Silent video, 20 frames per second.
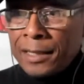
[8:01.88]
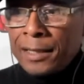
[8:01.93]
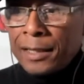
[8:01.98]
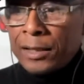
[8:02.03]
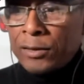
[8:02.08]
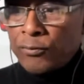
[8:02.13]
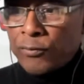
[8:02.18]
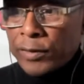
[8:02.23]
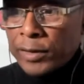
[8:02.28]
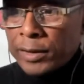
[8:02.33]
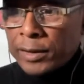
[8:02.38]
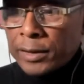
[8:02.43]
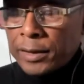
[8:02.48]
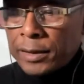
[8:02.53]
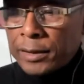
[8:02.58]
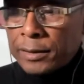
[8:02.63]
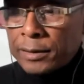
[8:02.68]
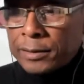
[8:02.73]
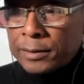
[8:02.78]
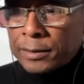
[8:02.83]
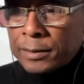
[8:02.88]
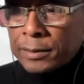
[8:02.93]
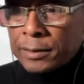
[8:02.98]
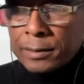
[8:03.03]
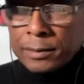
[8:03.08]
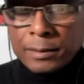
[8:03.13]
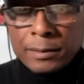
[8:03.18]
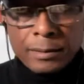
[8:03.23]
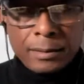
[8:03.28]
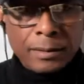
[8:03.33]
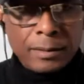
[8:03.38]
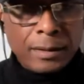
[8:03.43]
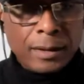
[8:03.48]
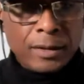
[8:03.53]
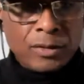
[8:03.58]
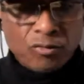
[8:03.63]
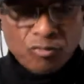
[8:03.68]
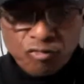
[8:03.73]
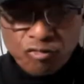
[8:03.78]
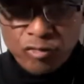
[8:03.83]
It really is.
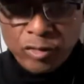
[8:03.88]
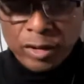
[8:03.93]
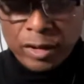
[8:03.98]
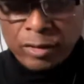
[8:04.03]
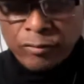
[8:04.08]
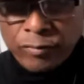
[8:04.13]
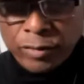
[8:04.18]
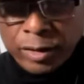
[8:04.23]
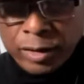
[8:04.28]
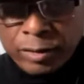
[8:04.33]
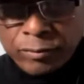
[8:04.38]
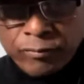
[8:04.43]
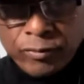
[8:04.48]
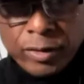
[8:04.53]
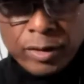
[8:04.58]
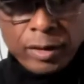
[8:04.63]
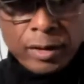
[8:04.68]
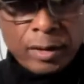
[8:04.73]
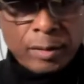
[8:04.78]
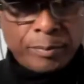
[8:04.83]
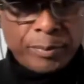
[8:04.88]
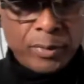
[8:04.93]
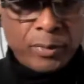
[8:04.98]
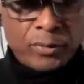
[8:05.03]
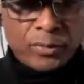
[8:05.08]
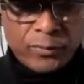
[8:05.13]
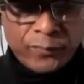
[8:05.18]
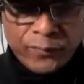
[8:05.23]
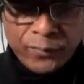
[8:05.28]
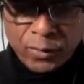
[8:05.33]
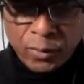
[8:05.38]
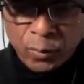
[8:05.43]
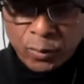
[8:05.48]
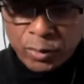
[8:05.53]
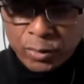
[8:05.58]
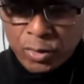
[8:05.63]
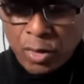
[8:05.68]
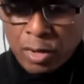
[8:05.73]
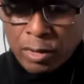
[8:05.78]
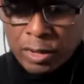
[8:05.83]
It's really, really, really abusive. So
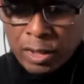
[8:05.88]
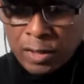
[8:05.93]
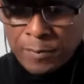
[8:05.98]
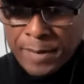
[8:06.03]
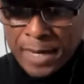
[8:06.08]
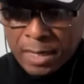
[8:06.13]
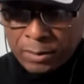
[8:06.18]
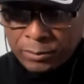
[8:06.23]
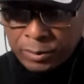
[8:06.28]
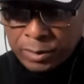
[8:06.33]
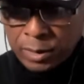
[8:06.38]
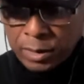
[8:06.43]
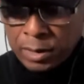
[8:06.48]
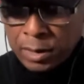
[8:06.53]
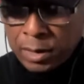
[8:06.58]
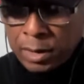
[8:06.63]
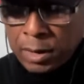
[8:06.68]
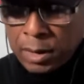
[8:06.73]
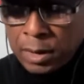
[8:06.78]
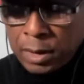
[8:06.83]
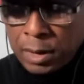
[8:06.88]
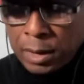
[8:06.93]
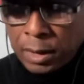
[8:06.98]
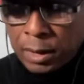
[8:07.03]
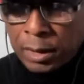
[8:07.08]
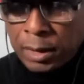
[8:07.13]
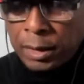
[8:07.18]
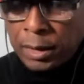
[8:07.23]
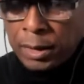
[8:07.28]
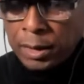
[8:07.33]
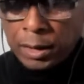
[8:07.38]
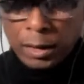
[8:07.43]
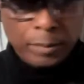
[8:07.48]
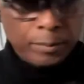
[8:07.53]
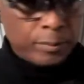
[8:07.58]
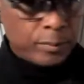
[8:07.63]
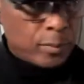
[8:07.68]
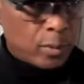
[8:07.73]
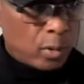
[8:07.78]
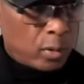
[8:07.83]
we're talking about,
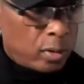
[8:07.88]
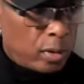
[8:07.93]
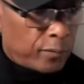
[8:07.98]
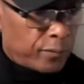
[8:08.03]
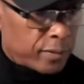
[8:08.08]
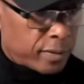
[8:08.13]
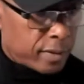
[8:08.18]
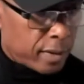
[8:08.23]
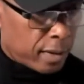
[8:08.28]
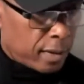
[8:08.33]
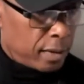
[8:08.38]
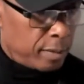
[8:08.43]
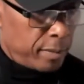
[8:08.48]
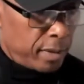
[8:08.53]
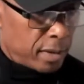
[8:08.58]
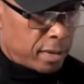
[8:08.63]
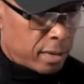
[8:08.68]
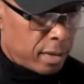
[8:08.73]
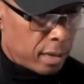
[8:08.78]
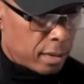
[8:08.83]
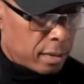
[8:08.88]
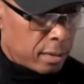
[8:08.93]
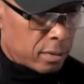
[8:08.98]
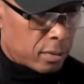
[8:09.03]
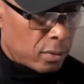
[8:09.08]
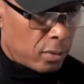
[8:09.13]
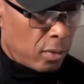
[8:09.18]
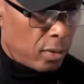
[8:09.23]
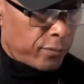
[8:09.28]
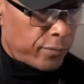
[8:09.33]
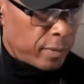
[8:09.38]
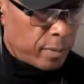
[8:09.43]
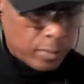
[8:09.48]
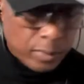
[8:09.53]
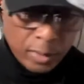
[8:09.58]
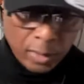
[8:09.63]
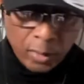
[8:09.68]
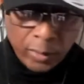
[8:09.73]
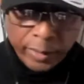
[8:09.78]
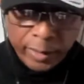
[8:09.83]
hold on for a second. Let me take this off.
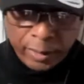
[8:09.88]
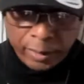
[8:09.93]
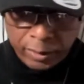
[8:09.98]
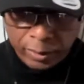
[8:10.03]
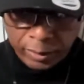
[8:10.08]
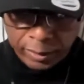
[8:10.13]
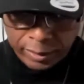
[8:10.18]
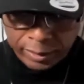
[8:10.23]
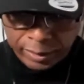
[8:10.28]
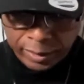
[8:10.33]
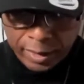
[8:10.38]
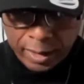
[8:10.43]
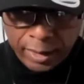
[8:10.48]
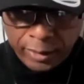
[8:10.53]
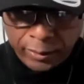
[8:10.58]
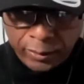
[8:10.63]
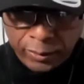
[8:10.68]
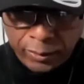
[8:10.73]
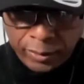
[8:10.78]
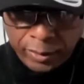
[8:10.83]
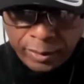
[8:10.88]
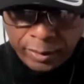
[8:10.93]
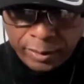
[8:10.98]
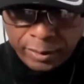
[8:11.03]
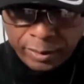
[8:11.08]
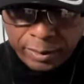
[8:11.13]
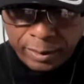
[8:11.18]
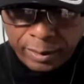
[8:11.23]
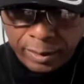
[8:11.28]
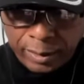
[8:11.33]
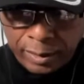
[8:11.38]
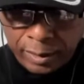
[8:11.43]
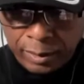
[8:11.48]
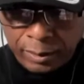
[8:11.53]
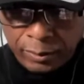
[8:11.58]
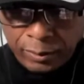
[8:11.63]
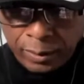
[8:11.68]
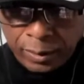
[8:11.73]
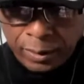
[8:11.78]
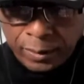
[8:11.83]
I'm quite good. It's not on.
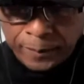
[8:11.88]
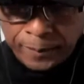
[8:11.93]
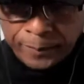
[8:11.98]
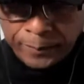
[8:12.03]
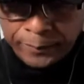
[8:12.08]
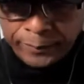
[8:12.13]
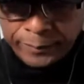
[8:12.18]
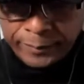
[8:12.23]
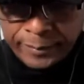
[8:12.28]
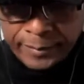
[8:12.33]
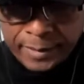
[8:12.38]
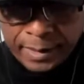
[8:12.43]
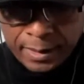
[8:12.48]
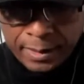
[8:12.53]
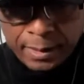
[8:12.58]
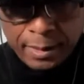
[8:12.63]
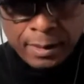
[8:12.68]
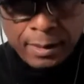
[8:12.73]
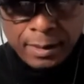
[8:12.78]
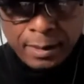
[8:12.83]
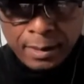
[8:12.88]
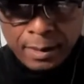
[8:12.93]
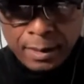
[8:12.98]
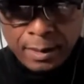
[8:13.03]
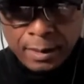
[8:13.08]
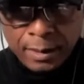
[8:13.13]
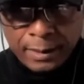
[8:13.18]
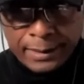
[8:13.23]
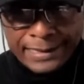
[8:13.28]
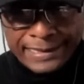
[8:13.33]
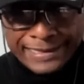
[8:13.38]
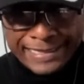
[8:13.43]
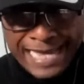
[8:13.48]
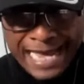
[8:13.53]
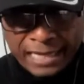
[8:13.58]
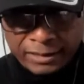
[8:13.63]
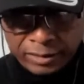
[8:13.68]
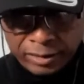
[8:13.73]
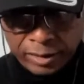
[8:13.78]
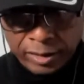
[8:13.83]
Hold on. It's
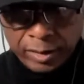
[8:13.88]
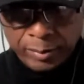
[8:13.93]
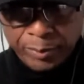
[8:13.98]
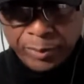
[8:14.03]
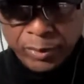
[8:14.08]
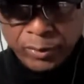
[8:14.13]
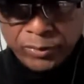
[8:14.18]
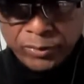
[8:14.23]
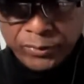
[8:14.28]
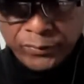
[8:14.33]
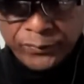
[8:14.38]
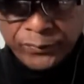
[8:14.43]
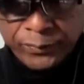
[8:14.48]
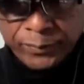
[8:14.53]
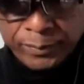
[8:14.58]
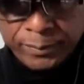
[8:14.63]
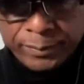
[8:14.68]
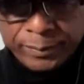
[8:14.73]
actually abusive.